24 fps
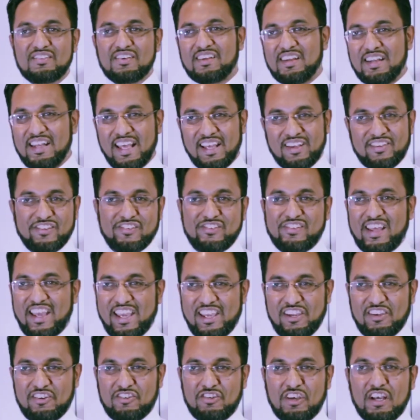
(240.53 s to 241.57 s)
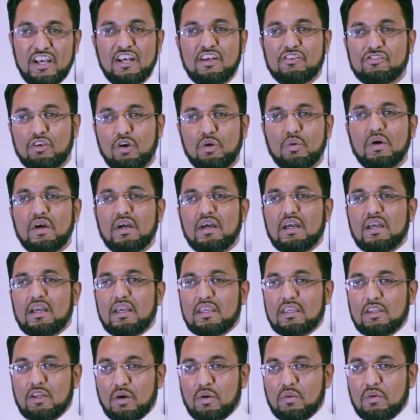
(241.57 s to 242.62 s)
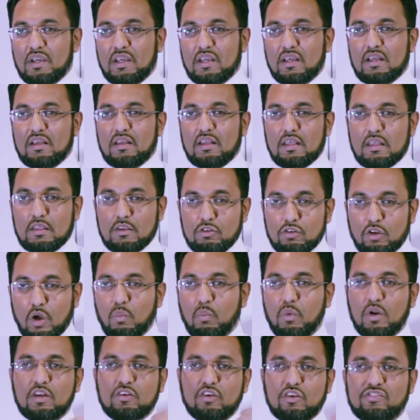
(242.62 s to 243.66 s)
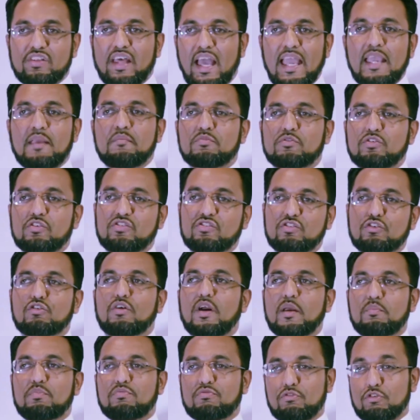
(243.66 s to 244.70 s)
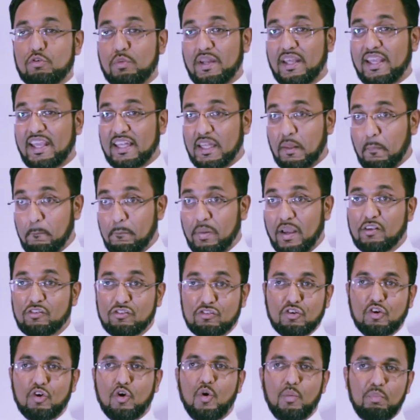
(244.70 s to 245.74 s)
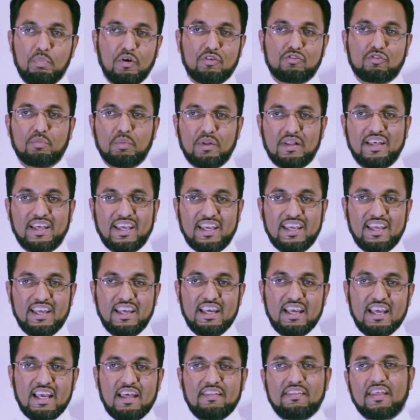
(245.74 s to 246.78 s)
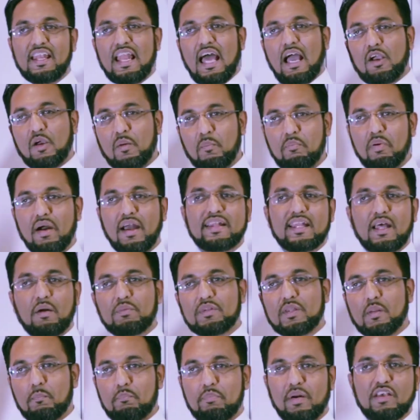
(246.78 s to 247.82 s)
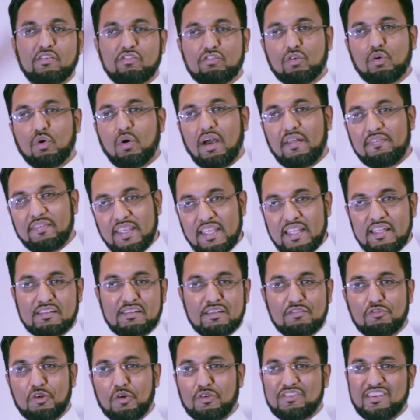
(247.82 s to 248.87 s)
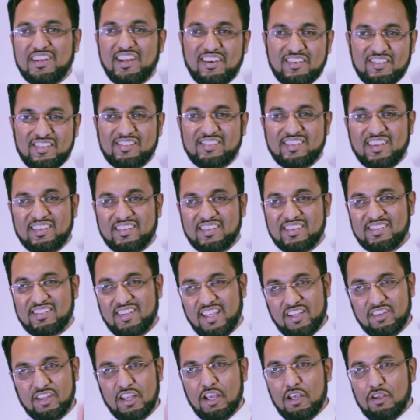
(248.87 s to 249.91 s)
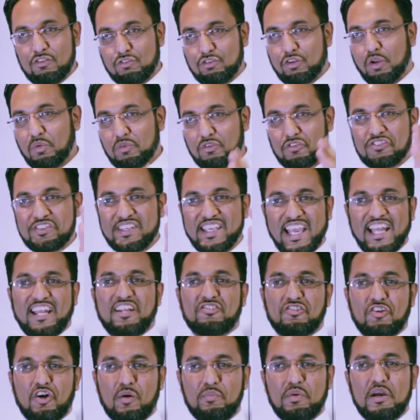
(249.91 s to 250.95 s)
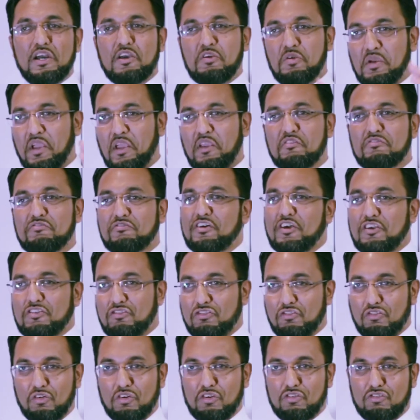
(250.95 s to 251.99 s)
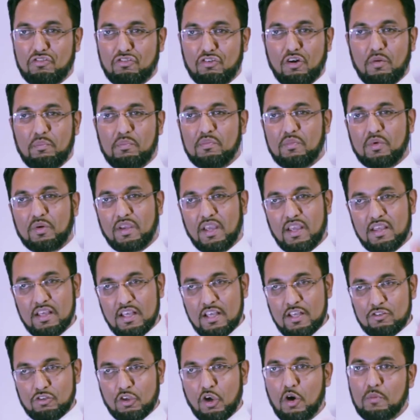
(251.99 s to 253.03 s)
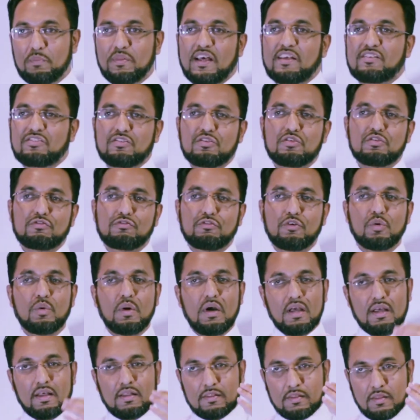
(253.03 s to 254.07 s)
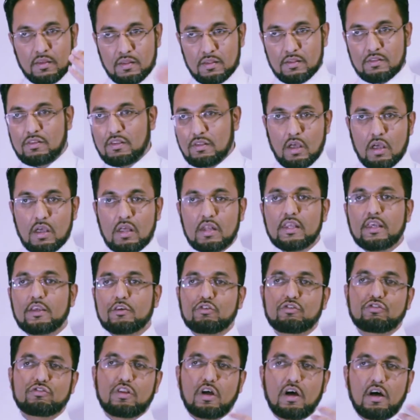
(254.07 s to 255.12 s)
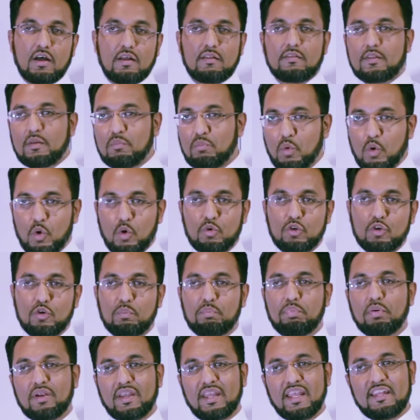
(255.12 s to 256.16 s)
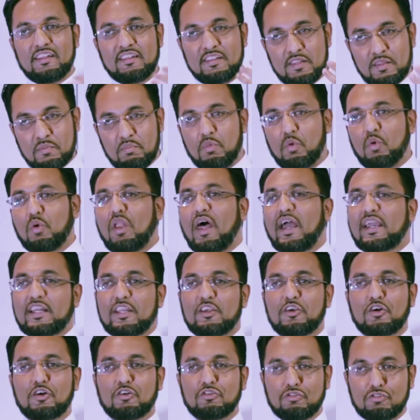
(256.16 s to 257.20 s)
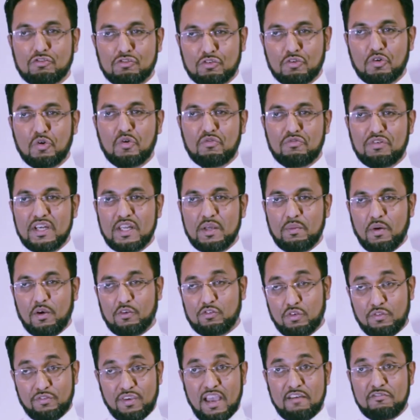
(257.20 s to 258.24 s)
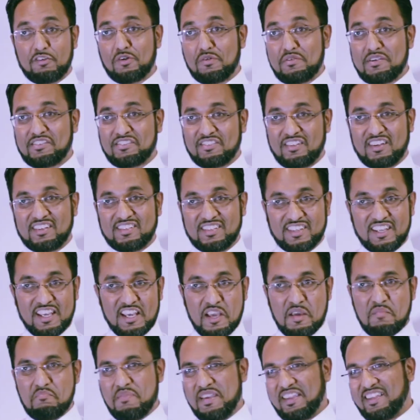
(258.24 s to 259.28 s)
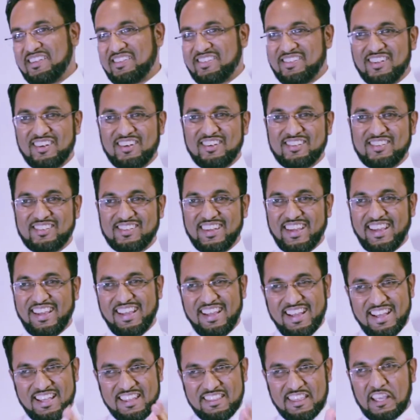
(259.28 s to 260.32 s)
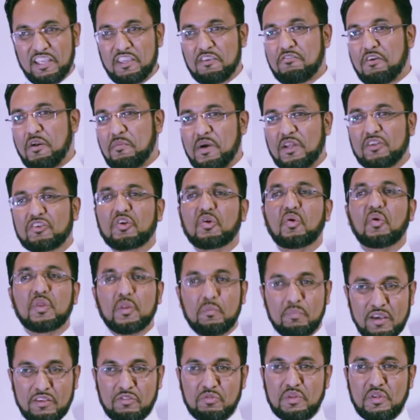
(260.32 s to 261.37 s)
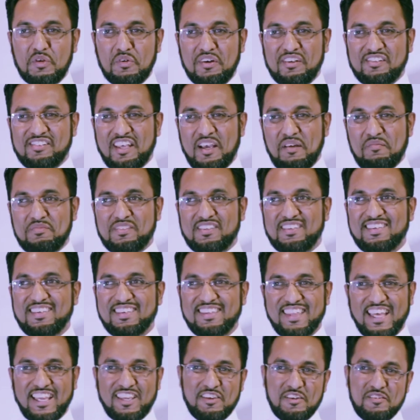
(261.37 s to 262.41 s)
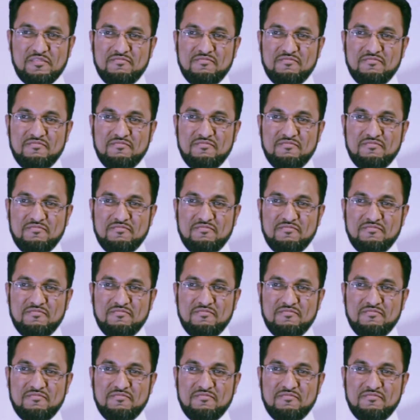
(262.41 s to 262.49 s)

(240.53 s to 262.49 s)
to the next stage. So, you know, you don't want to just aim to scrape through. You want to get the best score possible here, then combine that with the best score at the interview or selection center stage. So you don't just get a job, you get your first choice job. Okay? So I hope that's useful. The earlier you start, the more you put in, the more likely you're going to score really well. So if you haven't already started, make a start today. Thank you very much and all the best with your exams. Thank